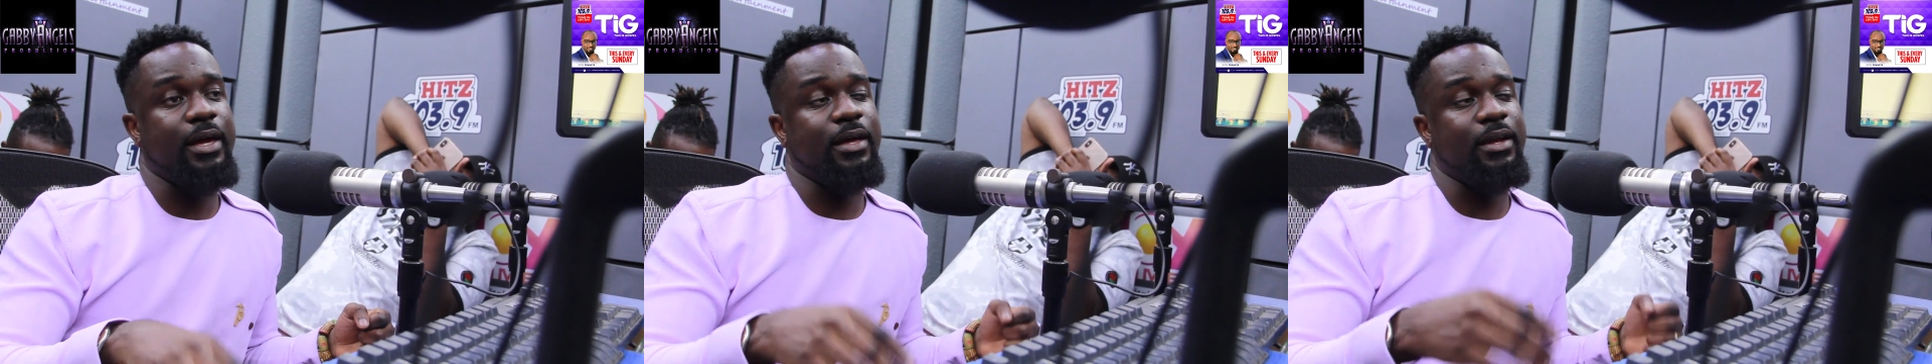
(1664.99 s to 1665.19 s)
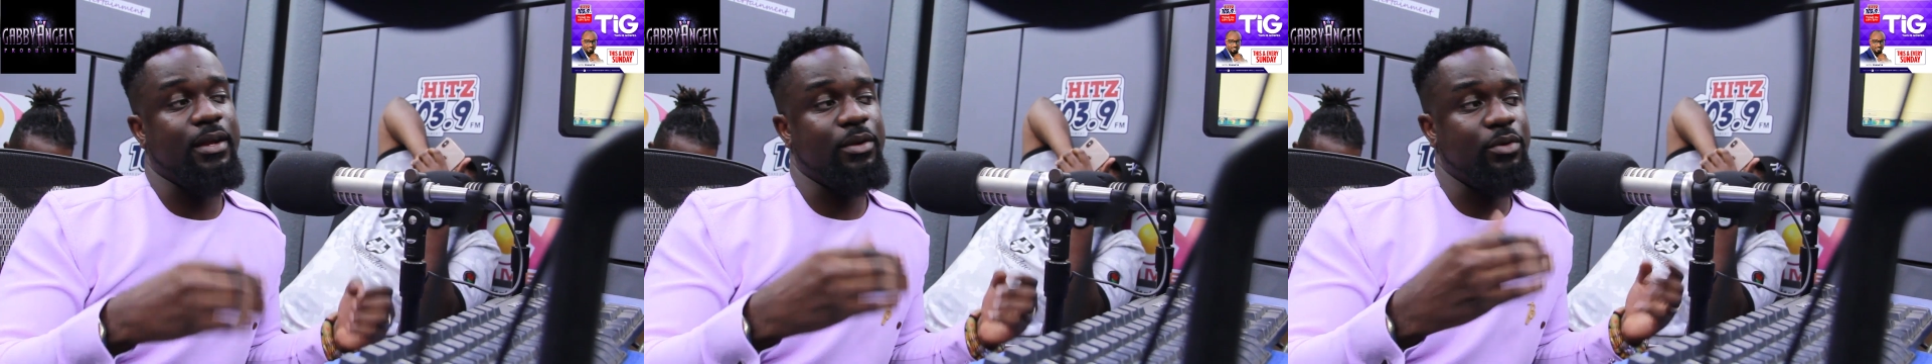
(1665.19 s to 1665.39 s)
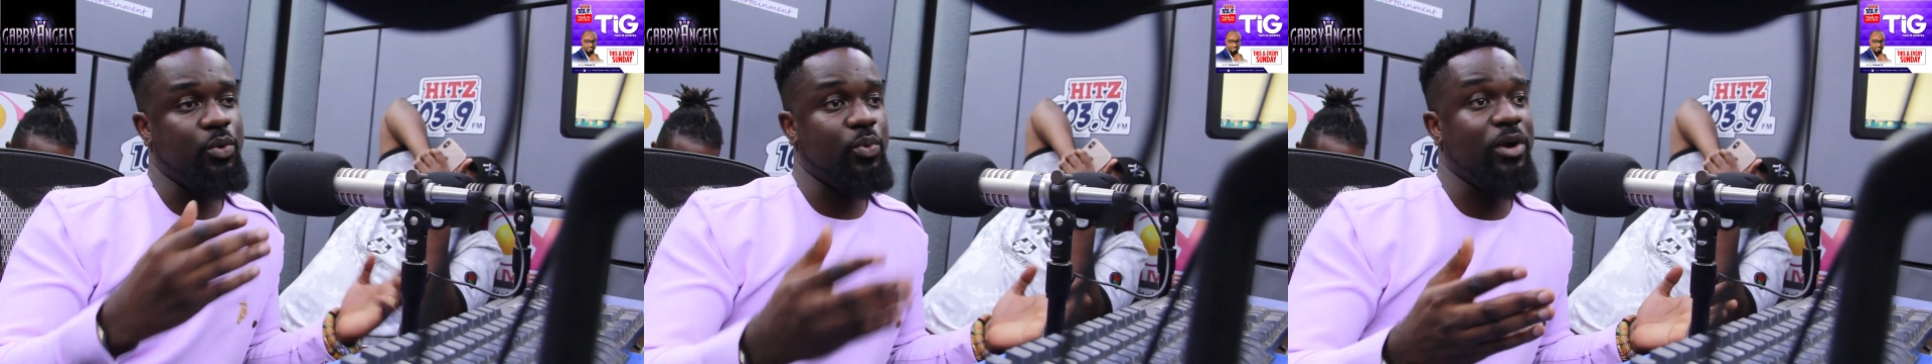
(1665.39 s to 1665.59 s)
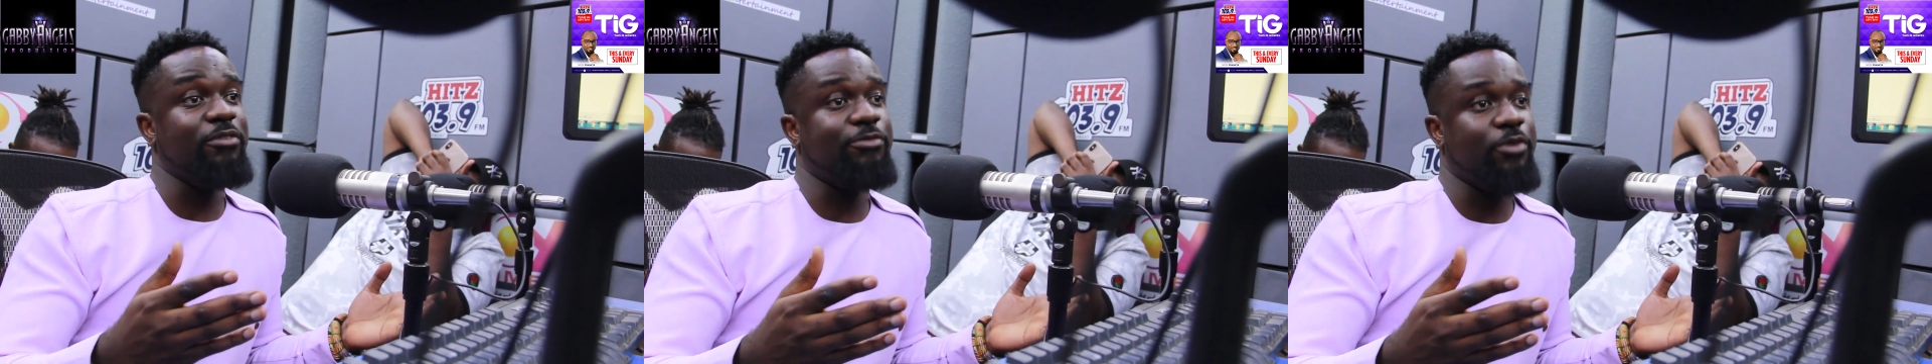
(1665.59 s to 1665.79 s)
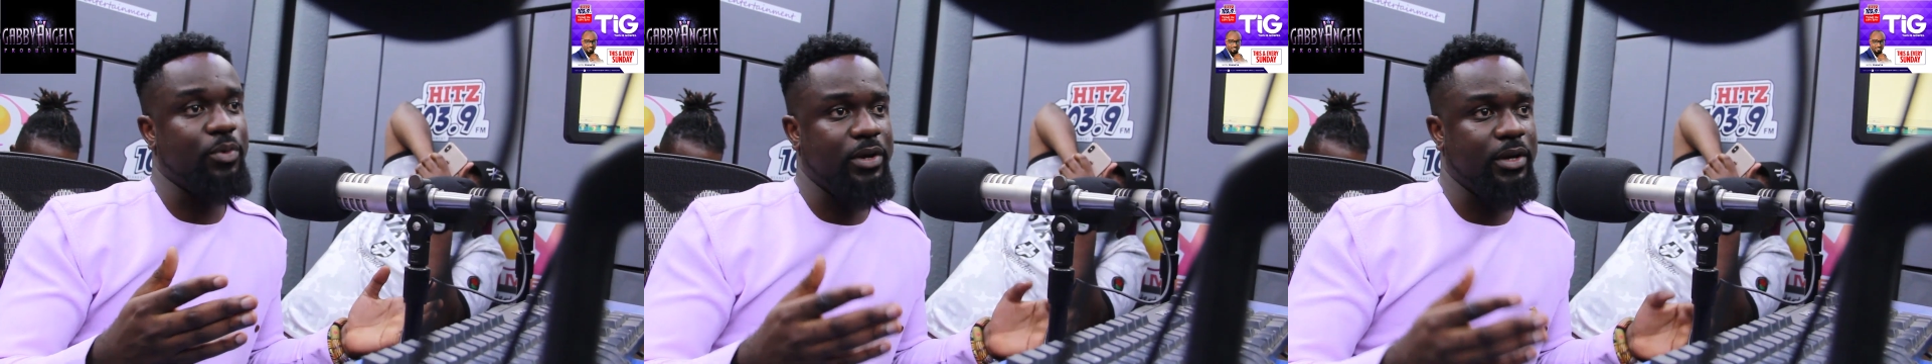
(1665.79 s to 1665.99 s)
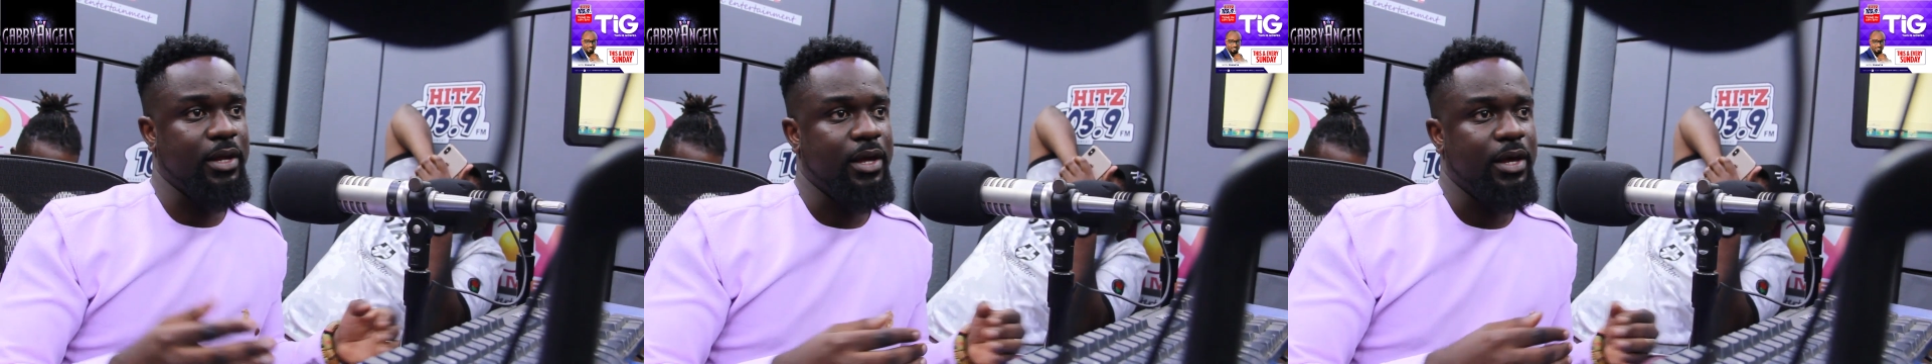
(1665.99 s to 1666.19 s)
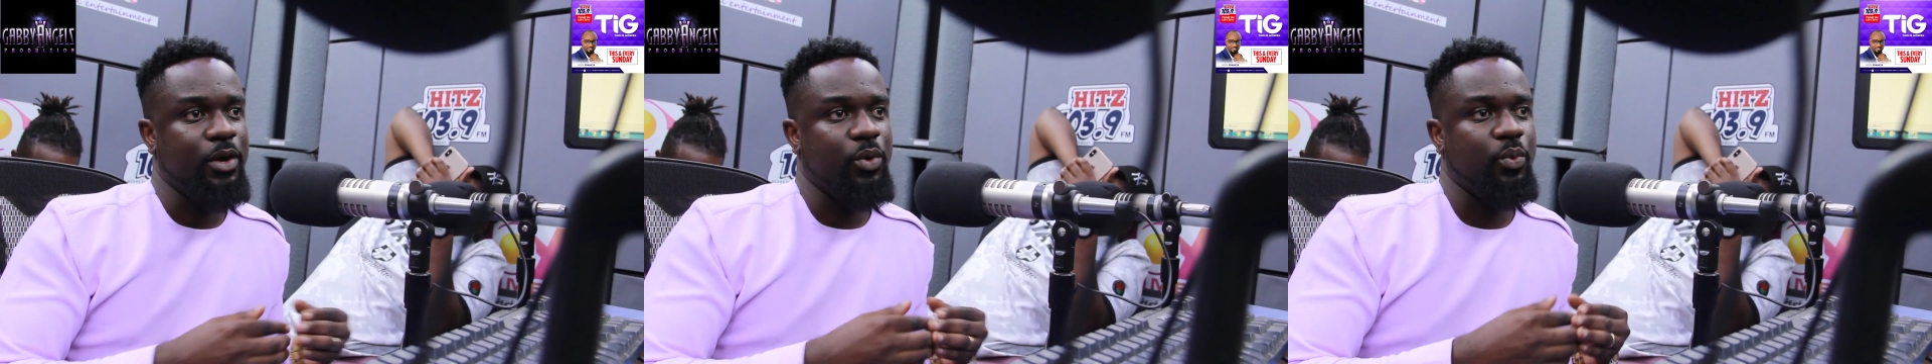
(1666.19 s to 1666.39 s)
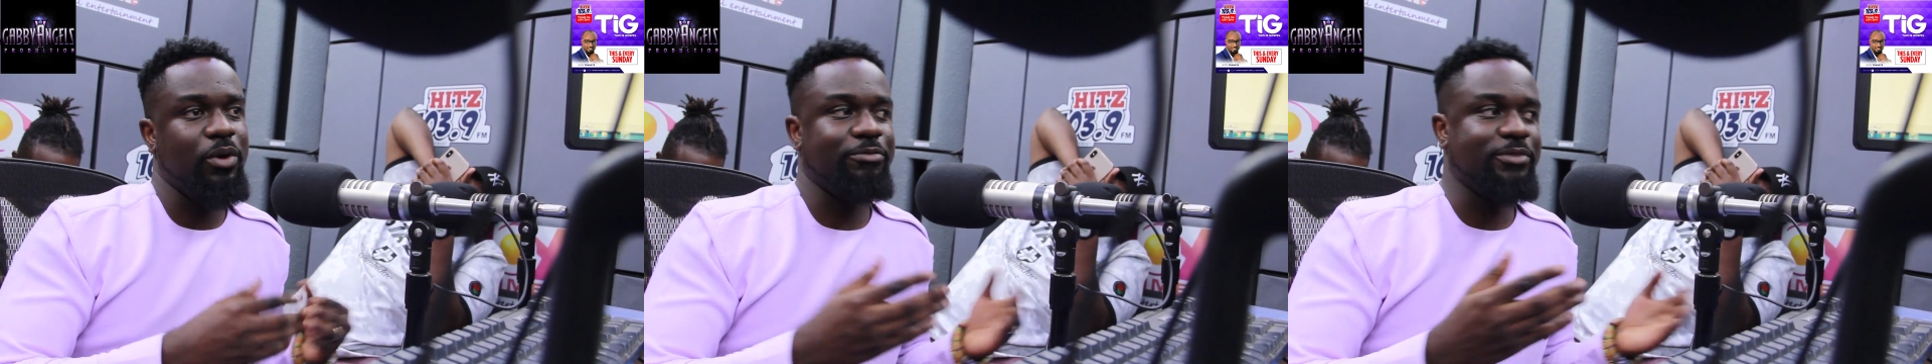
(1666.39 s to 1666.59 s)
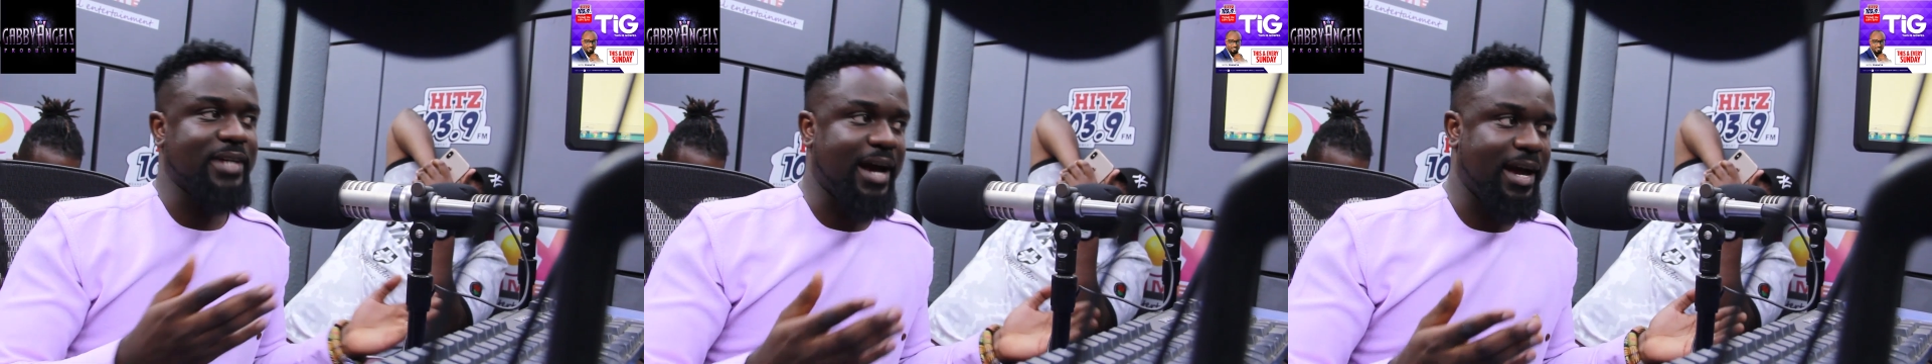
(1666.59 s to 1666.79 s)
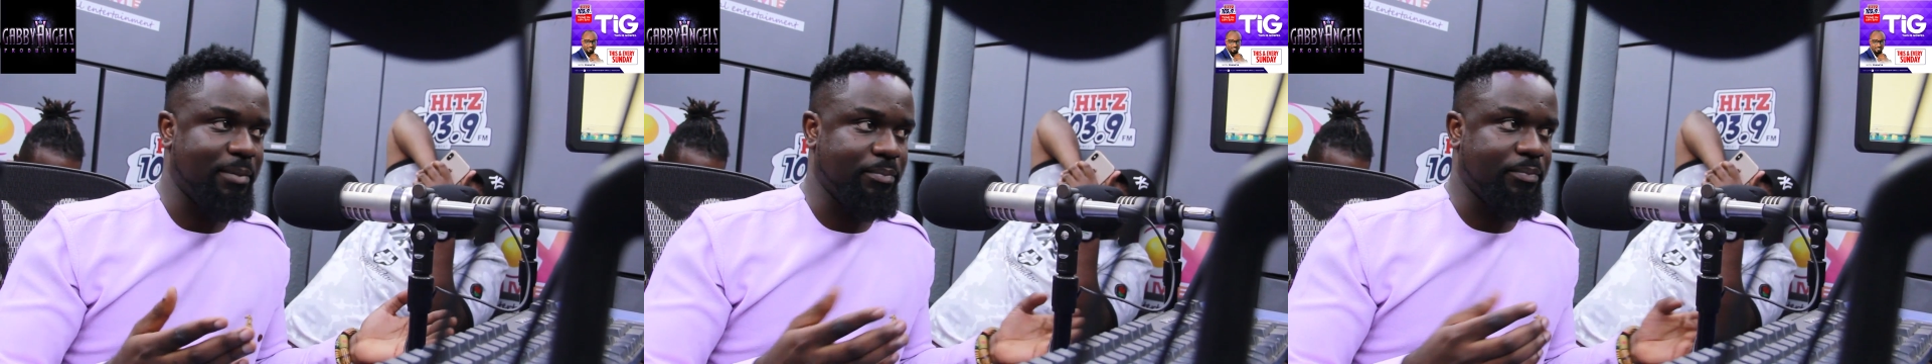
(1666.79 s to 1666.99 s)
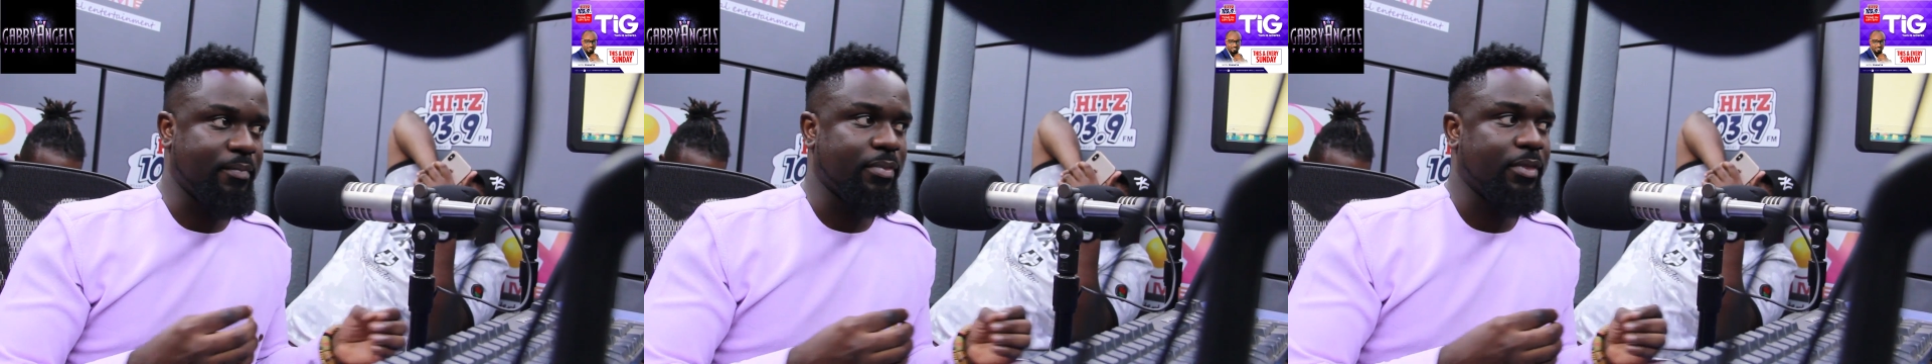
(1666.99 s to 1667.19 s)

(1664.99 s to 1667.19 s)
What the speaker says: And then the way forward with time.